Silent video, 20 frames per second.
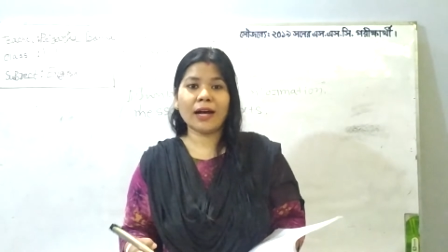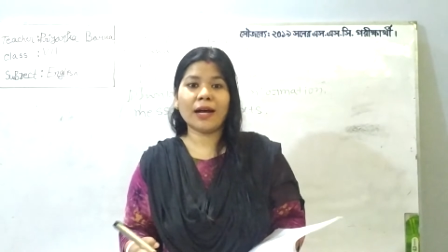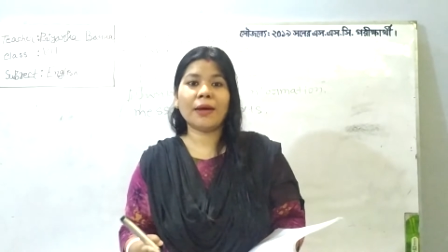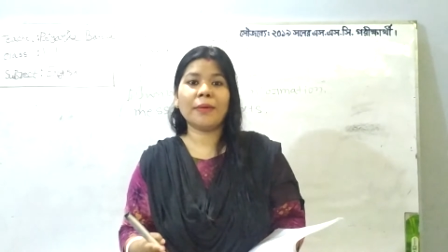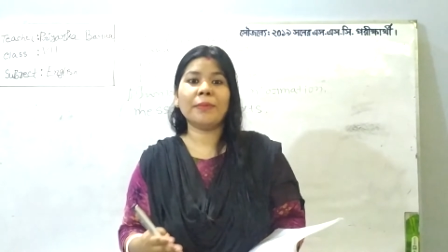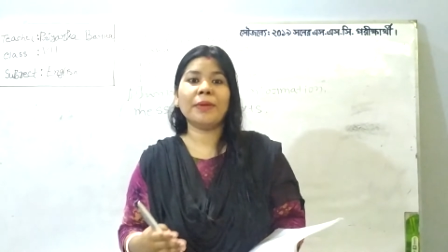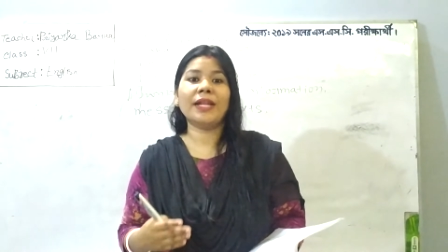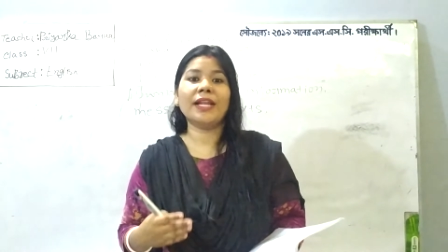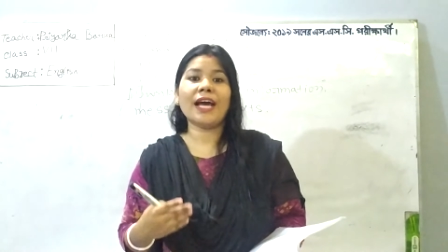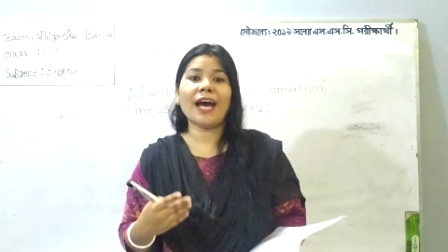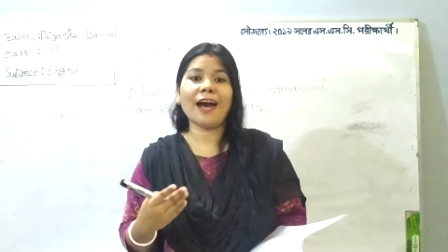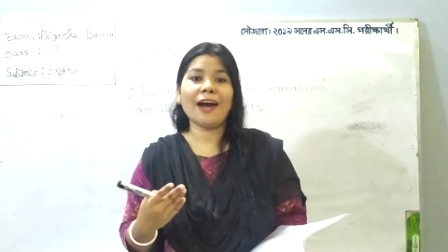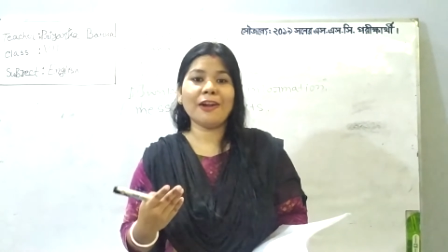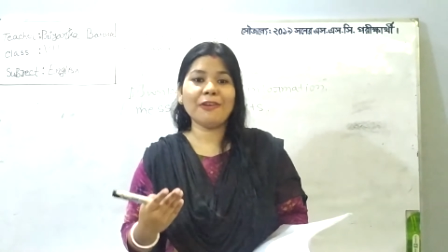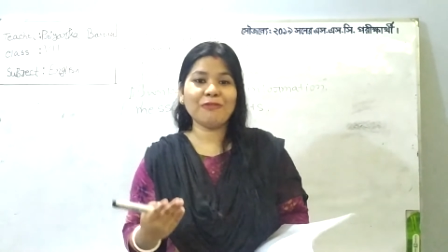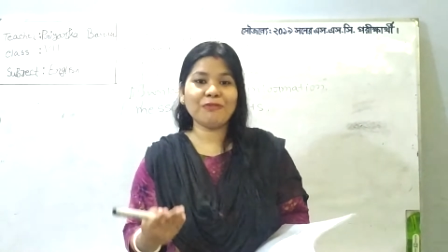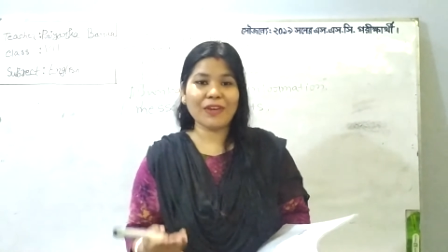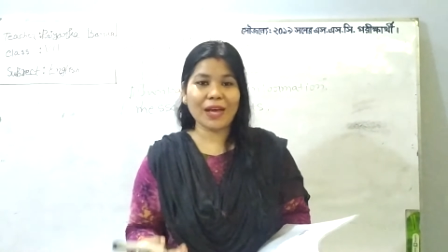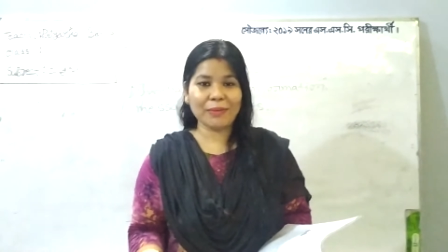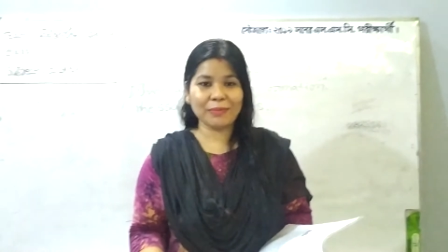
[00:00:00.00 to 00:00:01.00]

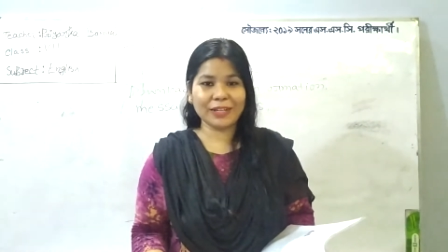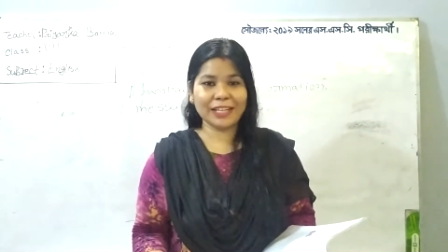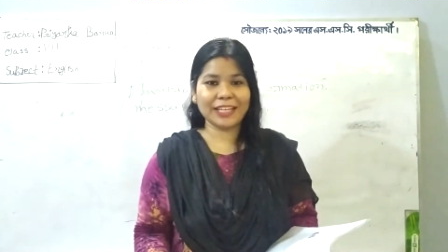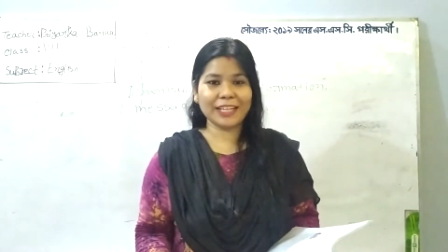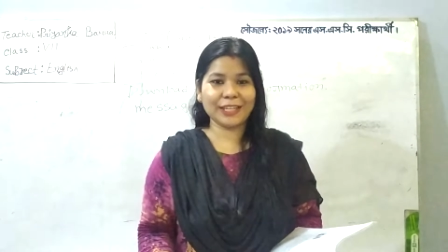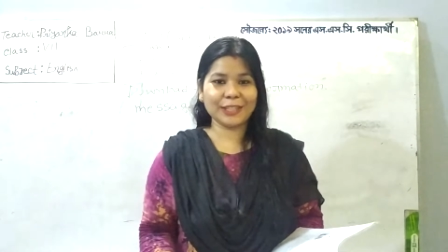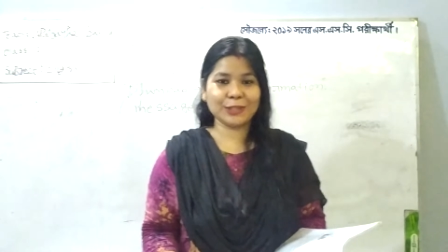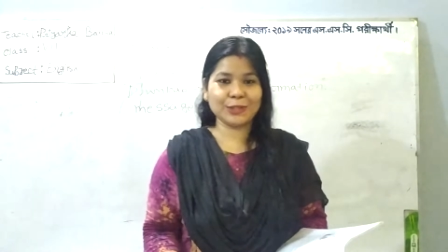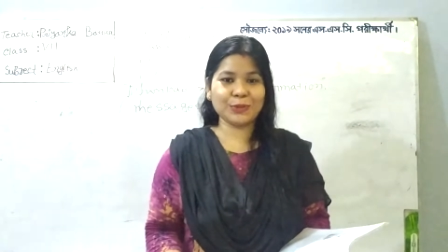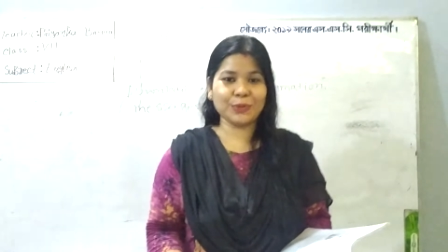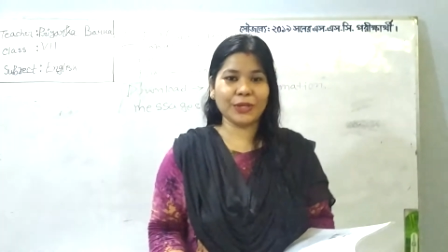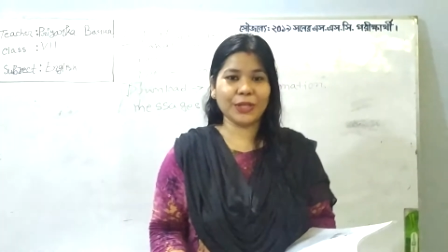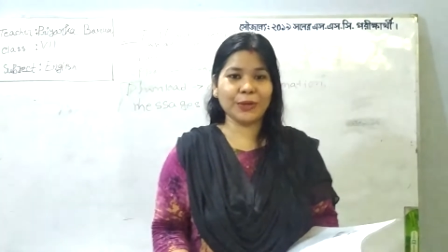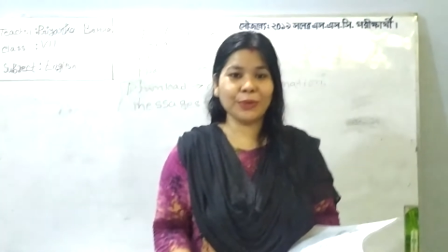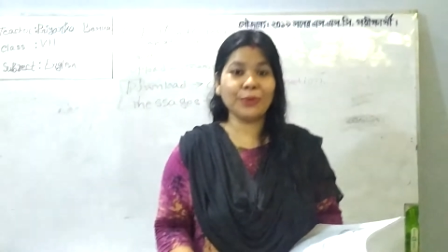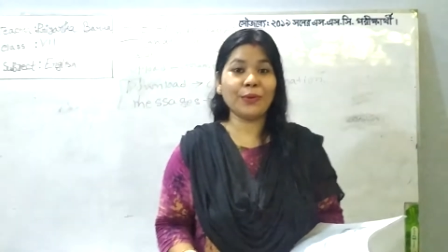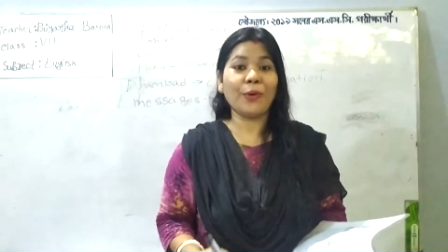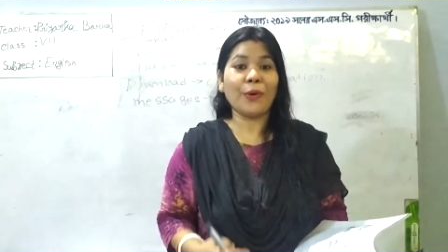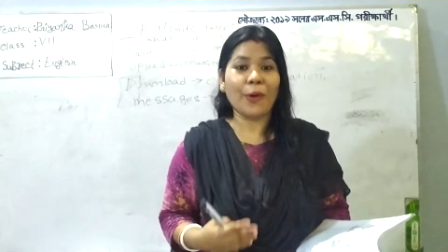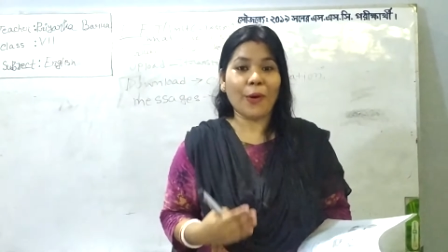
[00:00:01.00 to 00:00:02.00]
unfamiliar to
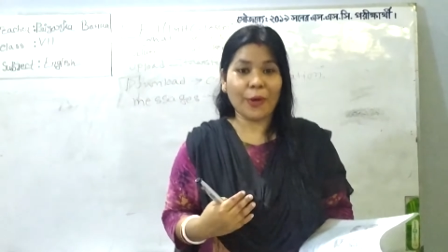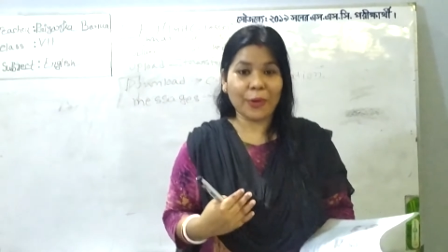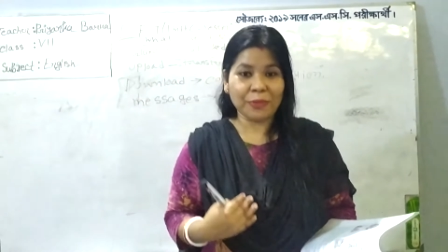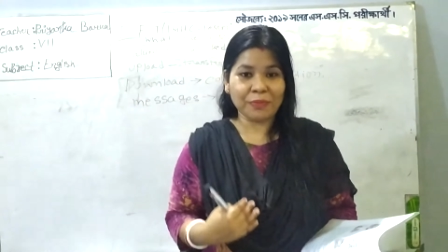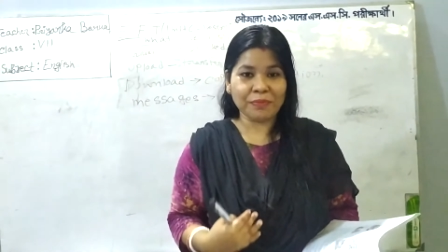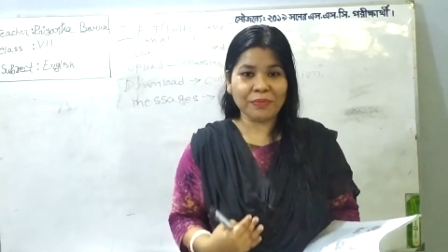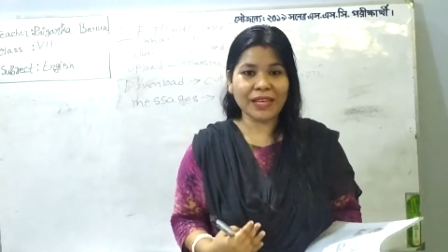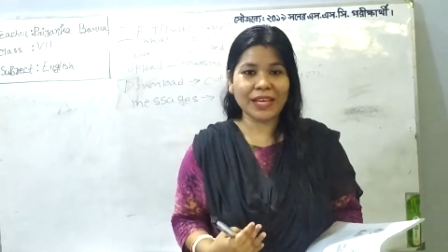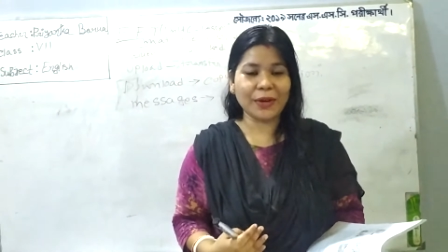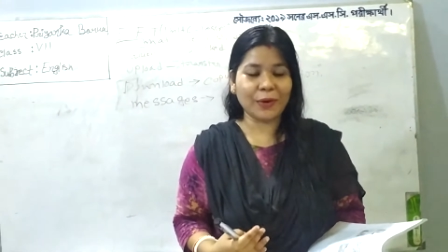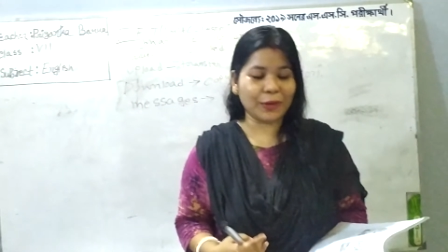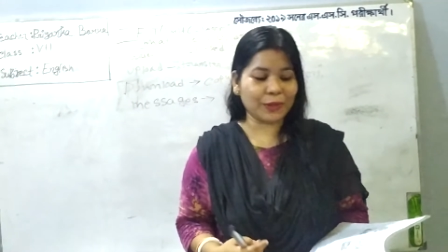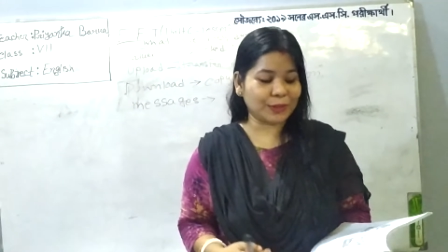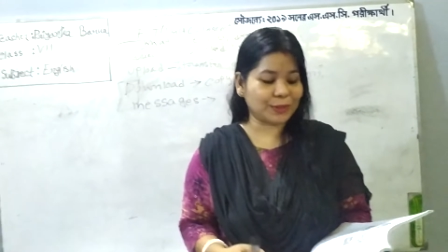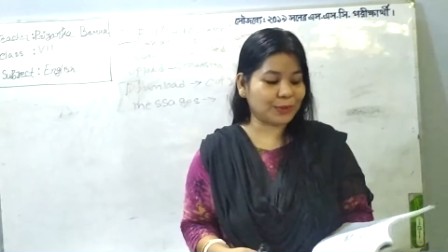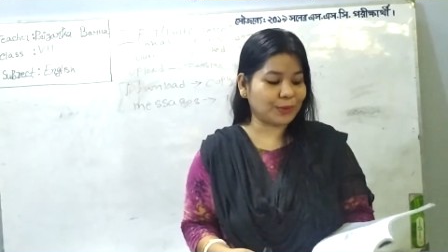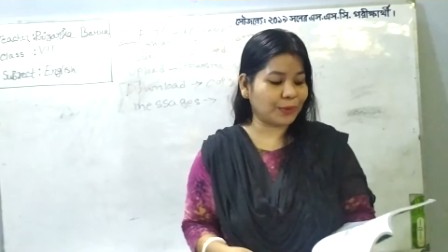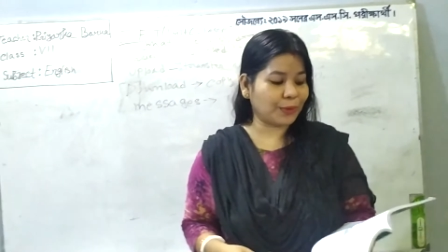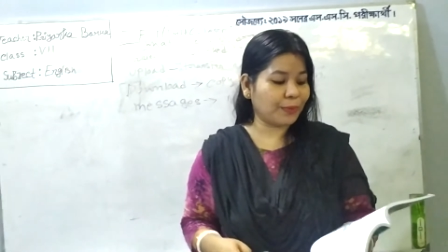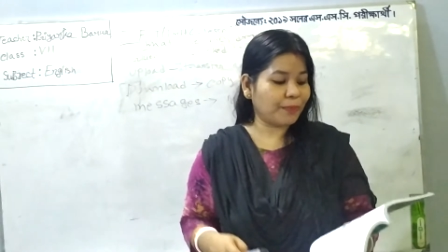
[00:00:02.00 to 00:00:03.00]
you or me
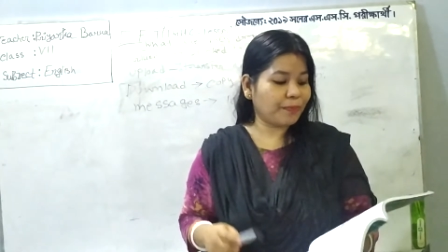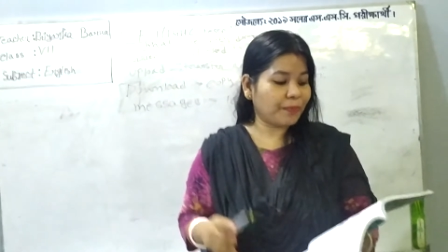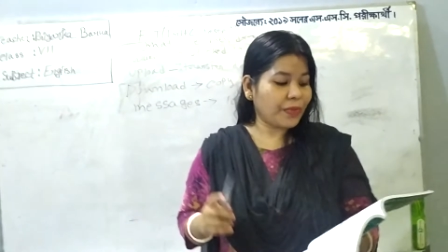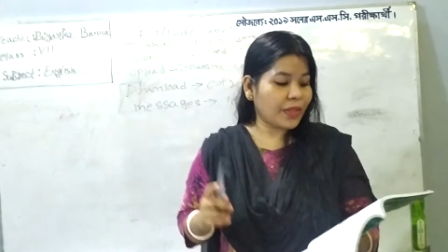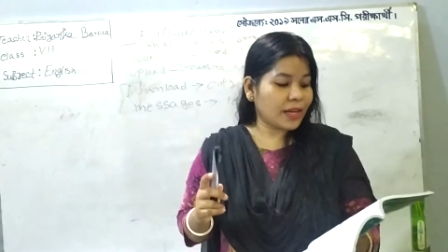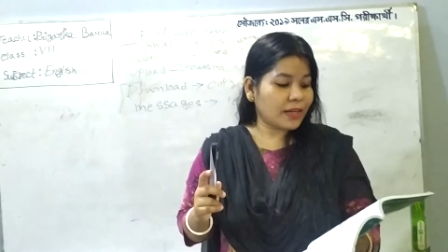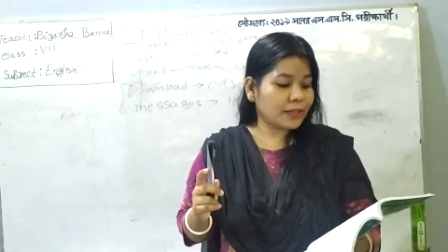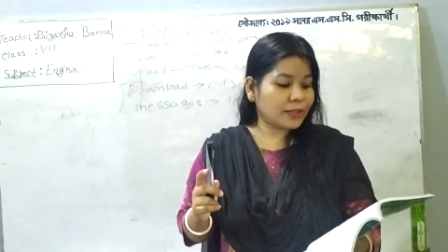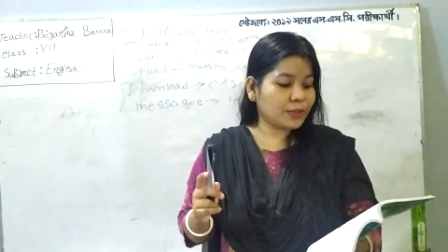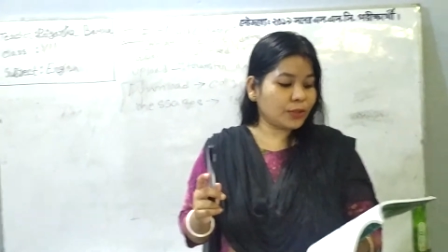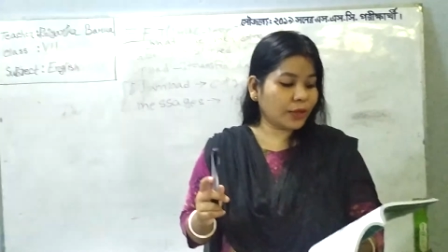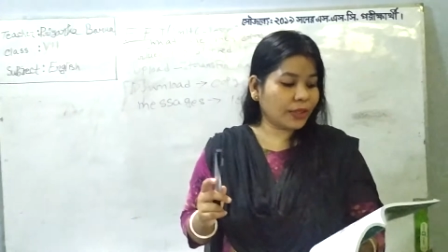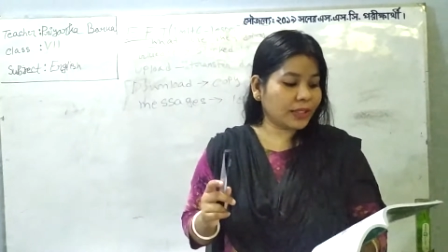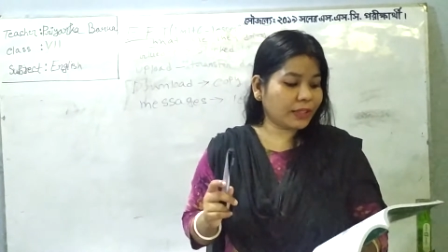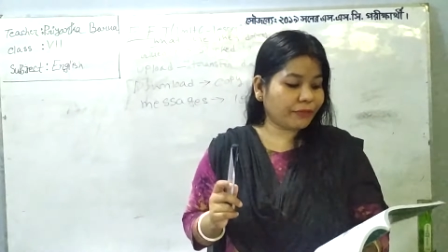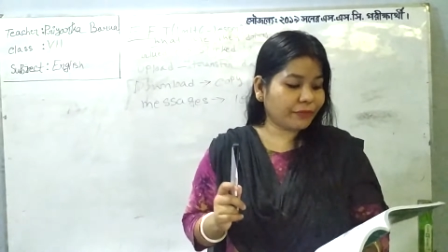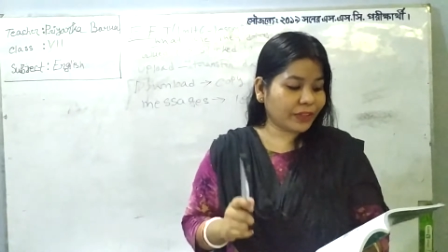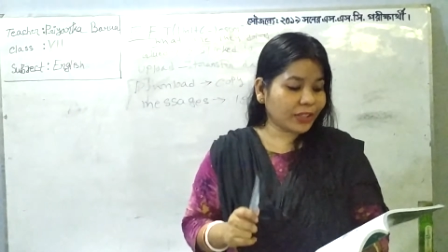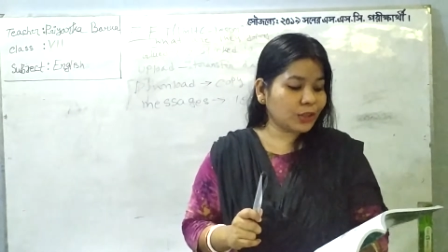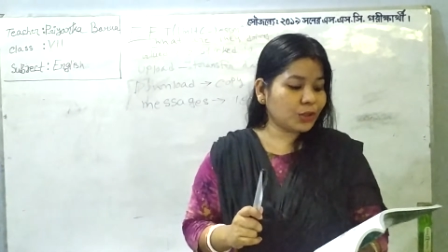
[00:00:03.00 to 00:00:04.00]
also. So
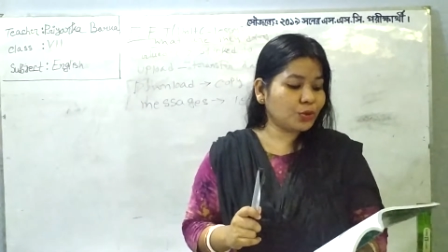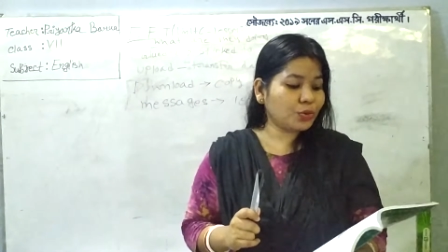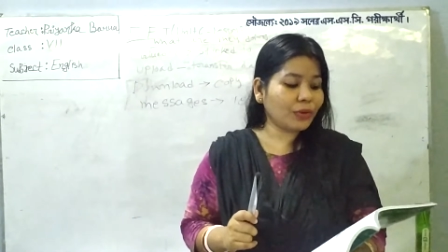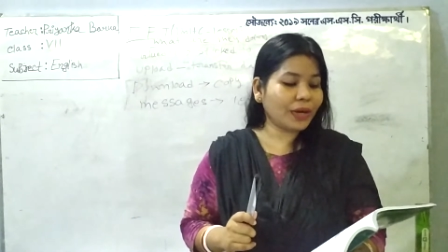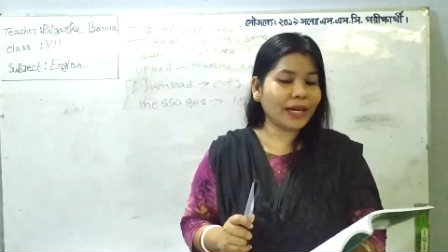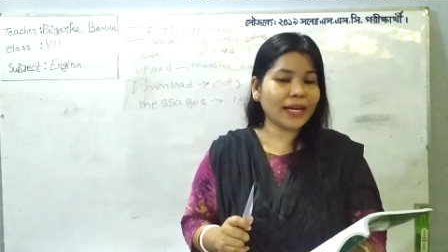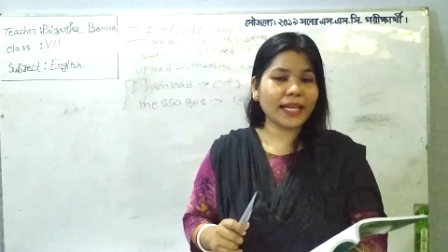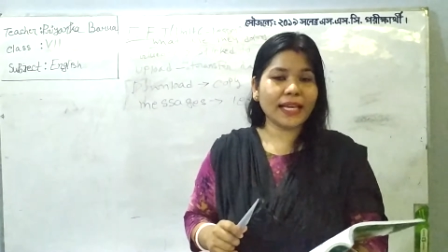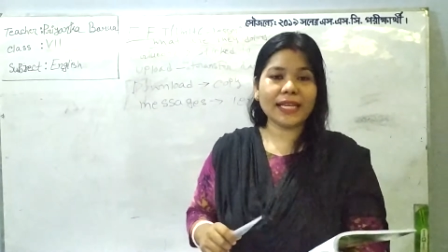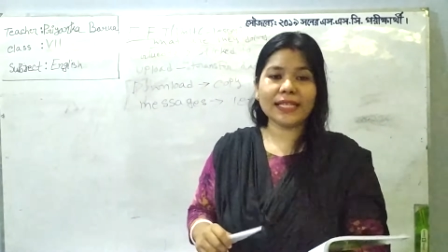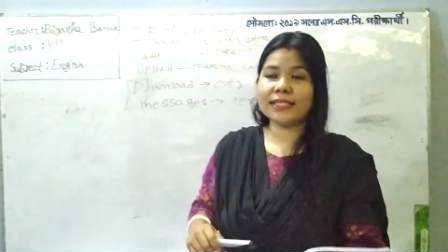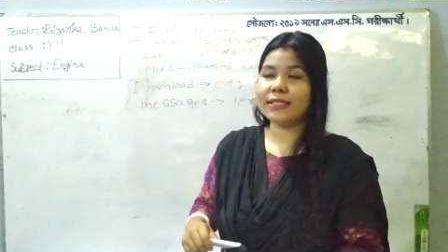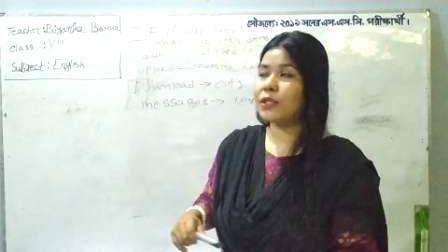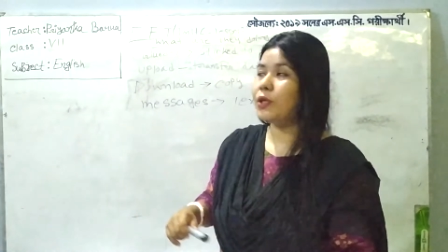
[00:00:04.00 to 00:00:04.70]
the first one is,